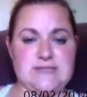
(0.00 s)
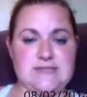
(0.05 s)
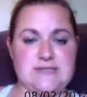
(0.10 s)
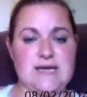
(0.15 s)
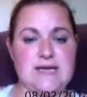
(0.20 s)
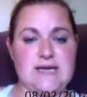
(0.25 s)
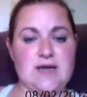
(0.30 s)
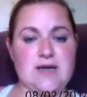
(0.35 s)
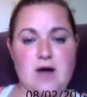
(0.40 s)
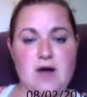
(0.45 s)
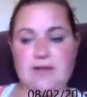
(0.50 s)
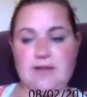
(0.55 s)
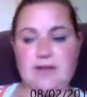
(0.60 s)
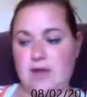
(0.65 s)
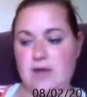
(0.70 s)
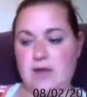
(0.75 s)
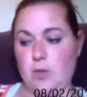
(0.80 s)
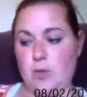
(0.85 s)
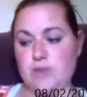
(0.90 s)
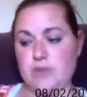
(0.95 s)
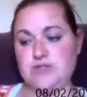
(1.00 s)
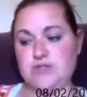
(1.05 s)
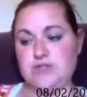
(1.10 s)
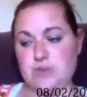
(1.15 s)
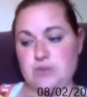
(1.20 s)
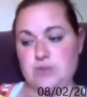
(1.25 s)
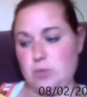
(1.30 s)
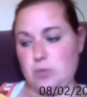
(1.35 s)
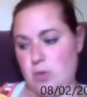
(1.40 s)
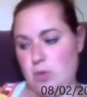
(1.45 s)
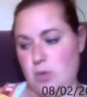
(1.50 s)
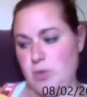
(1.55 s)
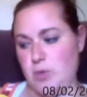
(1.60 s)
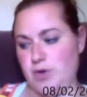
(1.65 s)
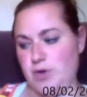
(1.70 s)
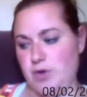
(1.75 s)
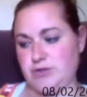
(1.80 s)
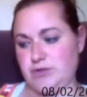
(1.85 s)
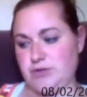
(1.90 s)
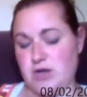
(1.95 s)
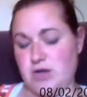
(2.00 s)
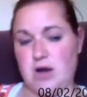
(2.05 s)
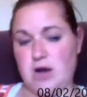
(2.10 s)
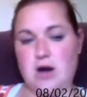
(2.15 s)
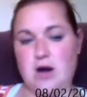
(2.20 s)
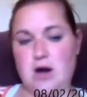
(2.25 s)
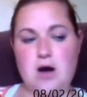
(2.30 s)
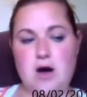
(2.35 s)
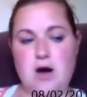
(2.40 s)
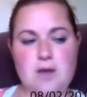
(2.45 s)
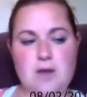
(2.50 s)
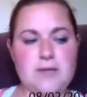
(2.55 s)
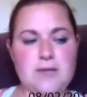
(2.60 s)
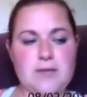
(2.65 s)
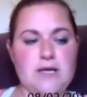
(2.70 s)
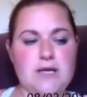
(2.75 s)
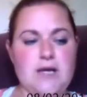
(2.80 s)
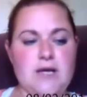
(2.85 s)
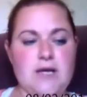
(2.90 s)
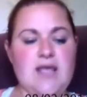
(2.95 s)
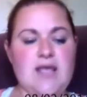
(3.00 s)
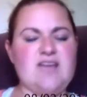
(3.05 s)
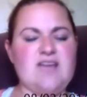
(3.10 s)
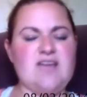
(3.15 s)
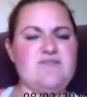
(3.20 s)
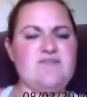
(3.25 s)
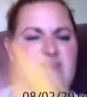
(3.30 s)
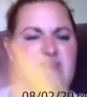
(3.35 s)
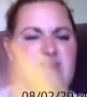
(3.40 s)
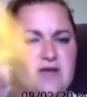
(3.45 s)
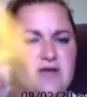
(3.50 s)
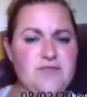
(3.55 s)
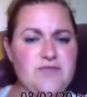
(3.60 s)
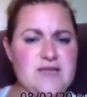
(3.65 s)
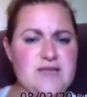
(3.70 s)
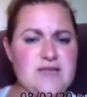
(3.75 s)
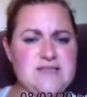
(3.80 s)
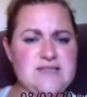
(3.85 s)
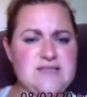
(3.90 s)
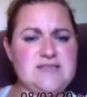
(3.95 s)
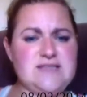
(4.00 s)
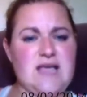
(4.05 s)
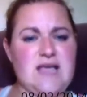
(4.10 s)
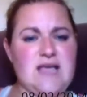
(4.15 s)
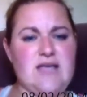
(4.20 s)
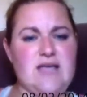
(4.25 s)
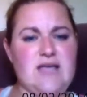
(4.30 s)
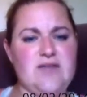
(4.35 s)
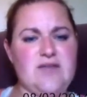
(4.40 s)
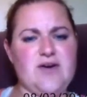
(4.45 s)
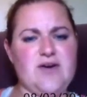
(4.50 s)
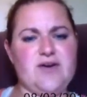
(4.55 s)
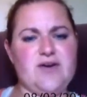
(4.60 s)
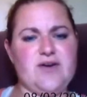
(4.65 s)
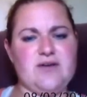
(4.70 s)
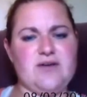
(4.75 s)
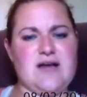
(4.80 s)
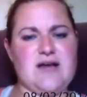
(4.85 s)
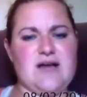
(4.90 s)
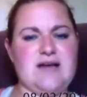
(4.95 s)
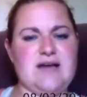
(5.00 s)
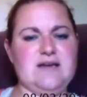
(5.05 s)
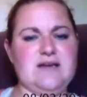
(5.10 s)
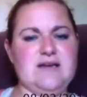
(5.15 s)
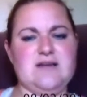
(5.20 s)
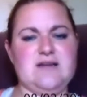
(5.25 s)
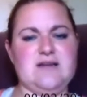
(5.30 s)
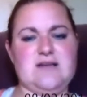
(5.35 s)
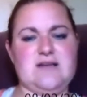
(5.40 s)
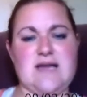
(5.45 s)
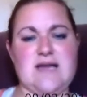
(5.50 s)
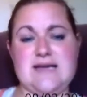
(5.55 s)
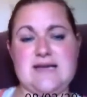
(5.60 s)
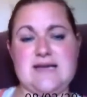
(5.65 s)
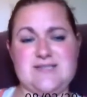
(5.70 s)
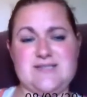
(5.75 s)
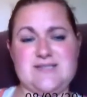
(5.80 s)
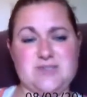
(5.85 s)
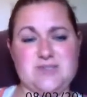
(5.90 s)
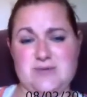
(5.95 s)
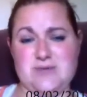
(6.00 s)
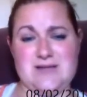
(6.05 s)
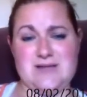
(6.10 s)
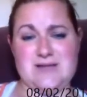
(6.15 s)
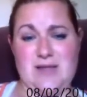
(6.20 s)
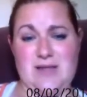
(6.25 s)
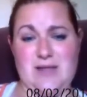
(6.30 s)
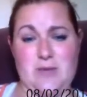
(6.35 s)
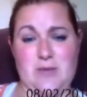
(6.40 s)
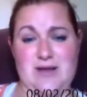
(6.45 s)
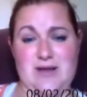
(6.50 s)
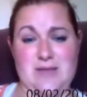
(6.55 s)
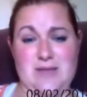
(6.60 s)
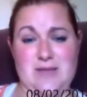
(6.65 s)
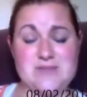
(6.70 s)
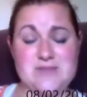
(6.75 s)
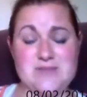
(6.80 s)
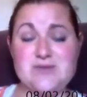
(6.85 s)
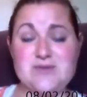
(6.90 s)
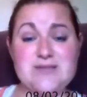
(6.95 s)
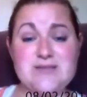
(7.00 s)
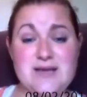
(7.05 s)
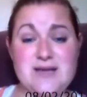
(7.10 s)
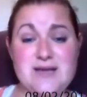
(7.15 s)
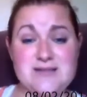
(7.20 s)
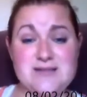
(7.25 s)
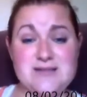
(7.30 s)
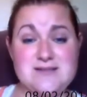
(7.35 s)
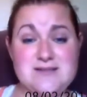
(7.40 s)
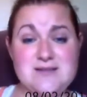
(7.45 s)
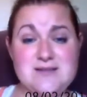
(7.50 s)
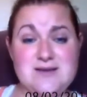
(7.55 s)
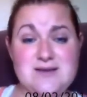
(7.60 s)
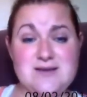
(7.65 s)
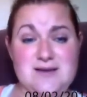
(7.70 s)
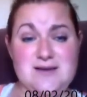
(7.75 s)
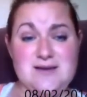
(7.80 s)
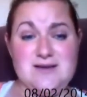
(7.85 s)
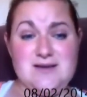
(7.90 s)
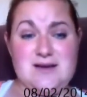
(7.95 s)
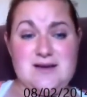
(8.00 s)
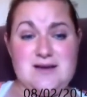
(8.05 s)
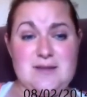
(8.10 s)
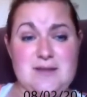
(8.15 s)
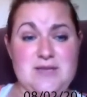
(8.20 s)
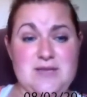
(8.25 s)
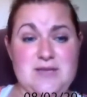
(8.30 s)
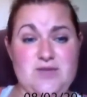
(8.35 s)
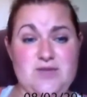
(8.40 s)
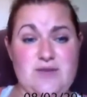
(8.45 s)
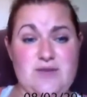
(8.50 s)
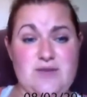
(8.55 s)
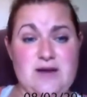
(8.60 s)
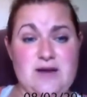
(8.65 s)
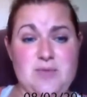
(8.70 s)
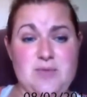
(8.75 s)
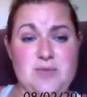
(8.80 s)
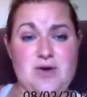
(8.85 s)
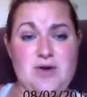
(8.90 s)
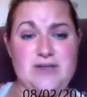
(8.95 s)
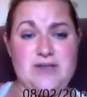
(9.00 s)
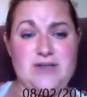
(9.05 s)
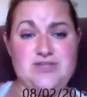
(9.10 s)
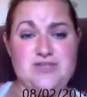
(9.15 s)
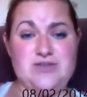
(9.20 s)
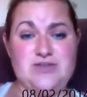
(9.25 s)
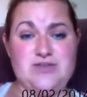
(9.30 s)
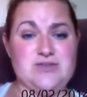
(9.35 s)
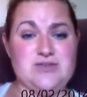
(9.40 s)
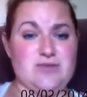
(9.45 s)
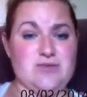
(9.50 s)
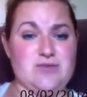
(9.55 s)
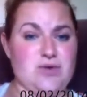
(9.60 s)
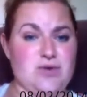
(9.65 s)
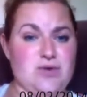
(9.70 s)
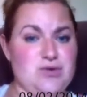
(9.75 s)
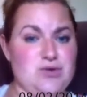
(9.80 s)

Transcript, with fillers: this. I got, I went to walmart.com and found this and they're kind of, I guess, doing like what Amazon does. I mean, you find a product, you just don't know